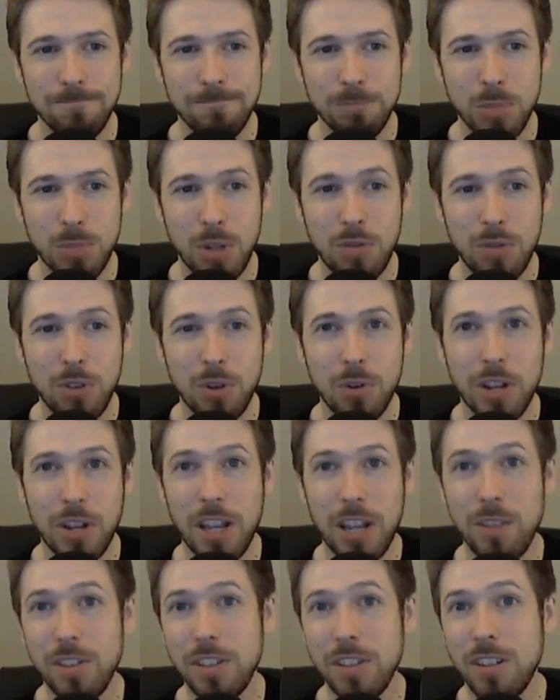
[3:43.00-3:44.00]
If you don't
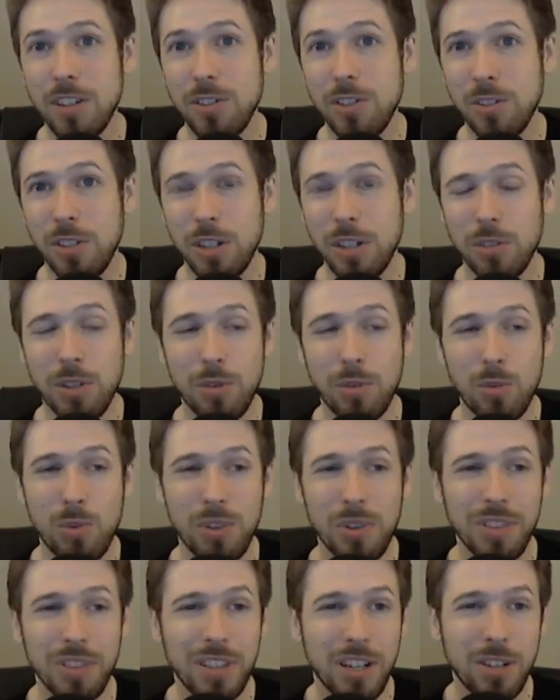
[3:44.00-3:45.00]
have it yet and you're like level
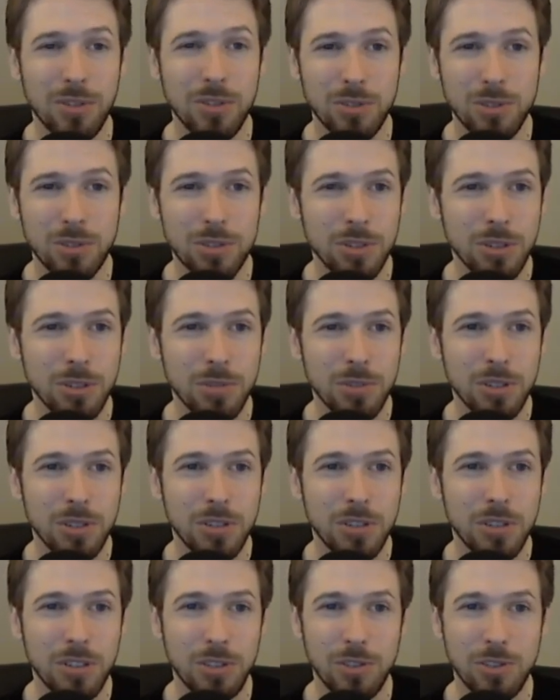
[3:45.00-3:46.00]
1000 or
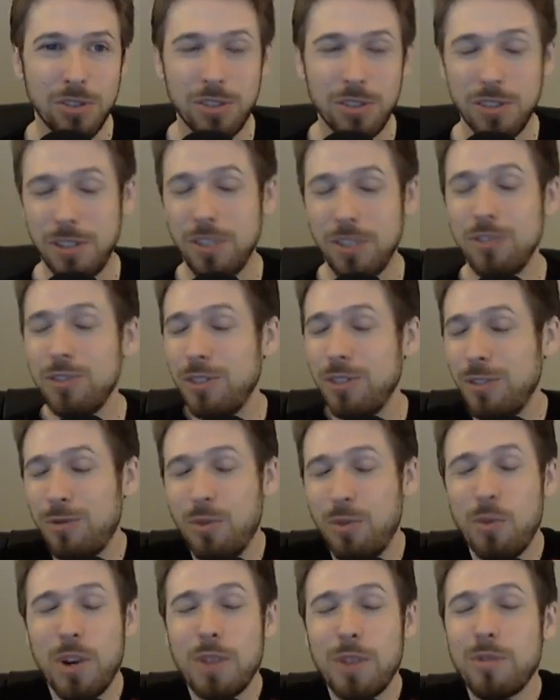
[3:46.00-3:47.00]
something, and
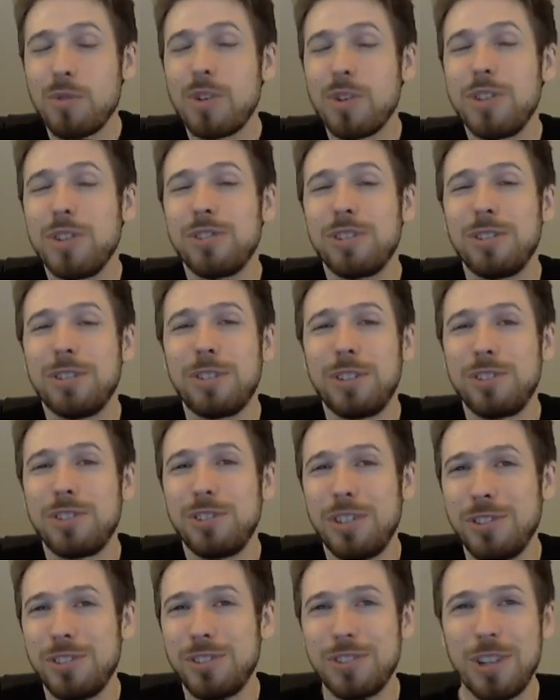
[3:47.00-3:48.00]
for whatever reason
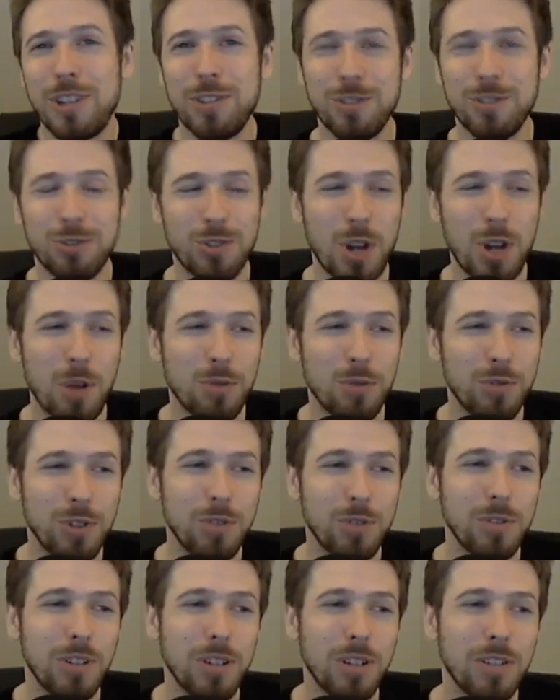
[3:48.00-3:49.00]
Glaceon just hasn't dropped for
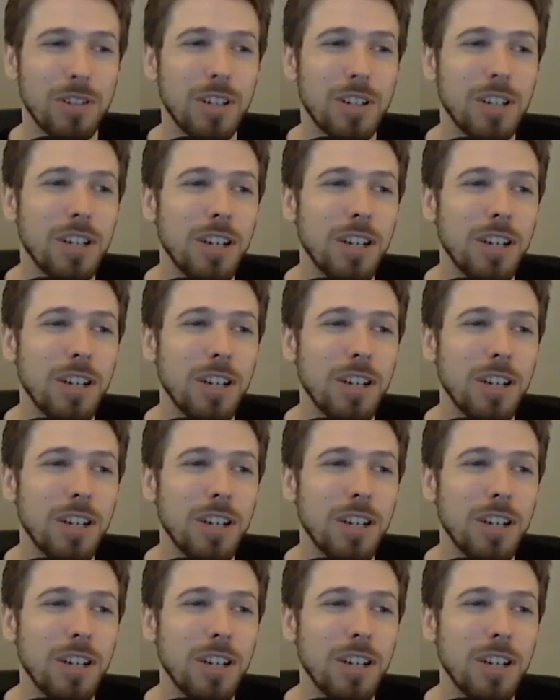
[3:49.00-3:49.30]
you yet,